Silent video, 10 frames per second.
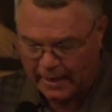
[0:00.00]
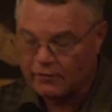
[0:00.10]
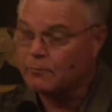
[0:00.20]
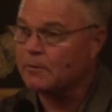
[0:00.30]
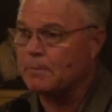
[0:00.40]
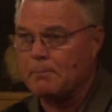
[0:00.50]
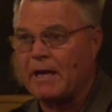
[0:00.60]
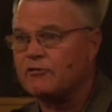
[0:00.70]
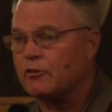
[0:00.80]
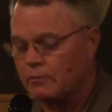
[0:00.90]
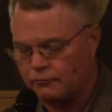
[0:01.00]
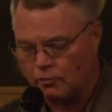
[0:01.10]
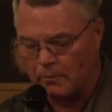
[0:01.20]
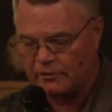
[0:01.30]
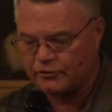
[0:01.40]
As I mentioned
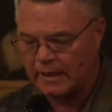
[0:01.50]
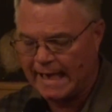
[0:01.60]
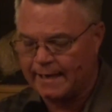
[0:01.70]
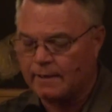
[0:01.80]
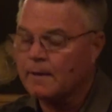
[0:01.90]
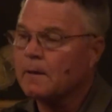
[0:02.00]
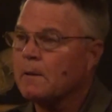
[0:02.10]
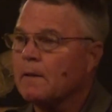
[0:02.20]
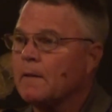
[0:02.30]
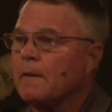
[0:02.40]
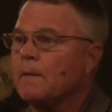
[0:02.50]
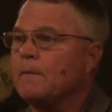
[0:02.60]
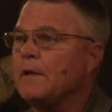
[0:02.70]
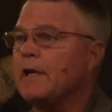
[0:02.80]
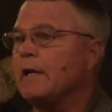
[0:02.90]
so much tonight,
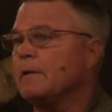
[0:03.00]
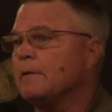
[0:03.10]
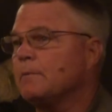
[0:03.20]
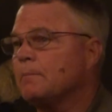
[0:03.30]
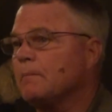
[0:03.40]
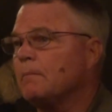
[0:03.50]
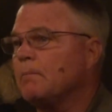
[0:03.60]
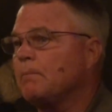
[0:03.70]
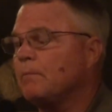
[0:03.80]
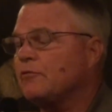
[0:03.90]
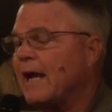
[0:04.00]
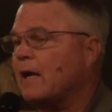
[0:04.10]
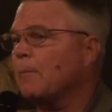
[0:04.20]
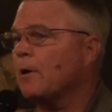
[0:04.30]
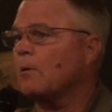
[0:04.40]
the
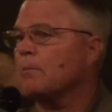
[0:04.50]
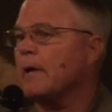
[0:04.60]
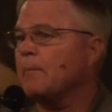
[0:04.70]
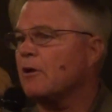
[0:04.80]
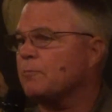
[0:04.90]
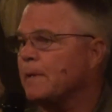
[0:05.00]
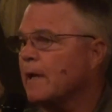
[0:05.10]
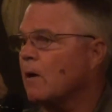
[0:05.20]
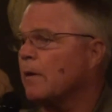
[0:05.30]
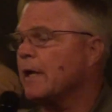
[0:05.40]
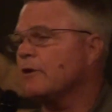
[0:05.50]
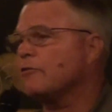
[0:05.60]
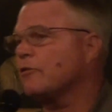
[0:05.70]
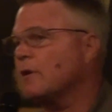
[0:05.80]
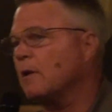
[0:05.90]
Sacramento MSBL
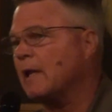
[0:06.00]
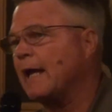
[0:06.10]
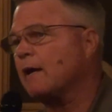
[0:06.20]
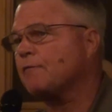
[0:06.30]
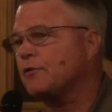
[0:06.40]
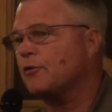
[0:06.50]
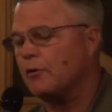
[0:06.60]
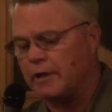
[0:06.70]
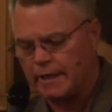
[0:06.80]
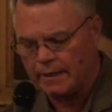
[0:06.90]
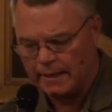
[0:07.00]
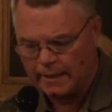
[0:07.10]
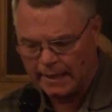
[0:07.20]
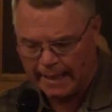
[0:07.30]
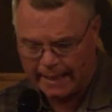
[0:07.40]
is like a fraternity
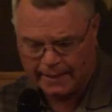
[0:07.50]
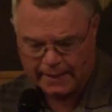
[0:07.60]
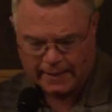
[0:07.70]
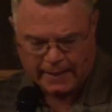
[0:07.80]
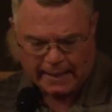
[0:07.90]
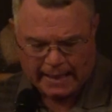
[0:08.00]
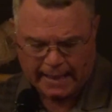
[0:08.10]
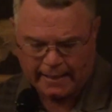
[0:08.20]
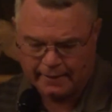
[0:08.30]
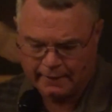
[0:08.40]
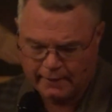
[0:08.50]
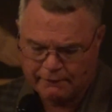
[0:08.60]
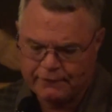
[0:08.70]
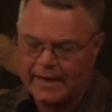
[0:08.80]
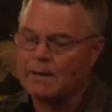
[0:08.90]
and
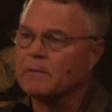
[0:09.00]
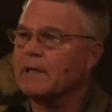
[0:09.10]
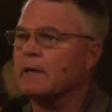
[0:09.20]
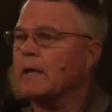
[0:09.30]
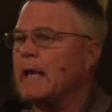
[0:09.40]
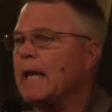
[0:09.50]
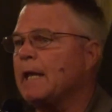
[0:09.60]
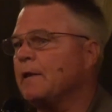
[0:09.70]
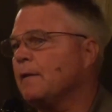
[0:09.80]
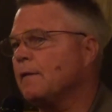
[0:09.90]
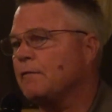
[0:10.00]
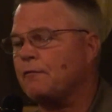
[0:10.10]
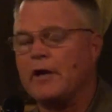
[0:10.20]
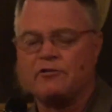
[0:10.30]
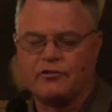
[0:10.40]
a family, and the
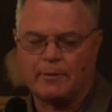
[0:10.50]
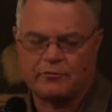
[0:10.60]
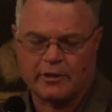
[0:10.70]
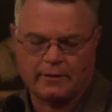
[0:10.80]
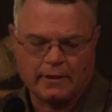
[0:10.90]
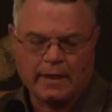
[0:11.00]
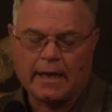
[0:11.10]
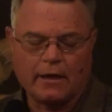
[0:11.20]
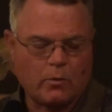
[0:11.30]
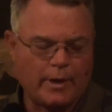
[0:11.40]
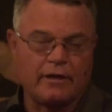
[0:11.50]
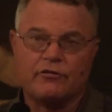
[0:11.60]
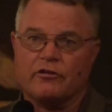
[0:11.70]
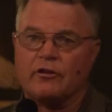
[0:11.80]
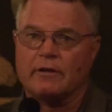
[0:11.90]
friendships and
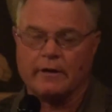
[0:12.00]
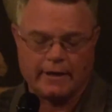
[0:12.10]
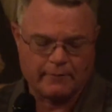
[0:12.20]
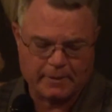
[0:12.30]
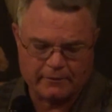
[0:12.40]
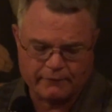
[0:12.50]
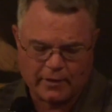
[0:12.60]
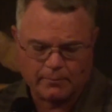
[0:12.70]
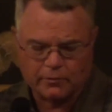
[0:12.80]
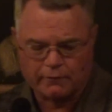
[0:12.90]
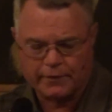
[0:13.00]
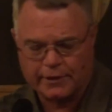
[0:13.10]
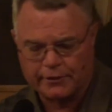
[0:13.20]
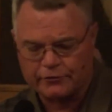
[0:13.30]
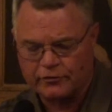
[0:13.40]
acquaintances that have been developed over
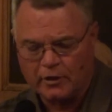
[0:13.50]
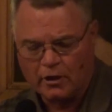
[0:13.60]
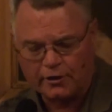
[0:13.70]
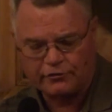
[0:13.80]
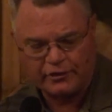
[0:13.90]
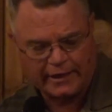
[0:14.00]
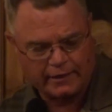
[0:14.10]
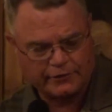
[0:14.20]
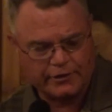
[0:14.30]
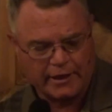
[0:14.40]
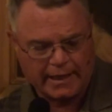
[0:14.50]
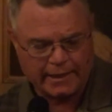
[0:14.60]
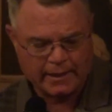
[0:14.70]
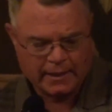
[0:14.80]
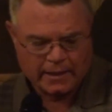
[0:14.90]
the years are second to
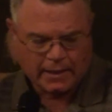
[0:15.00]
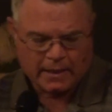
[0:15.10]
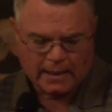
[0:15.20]
none.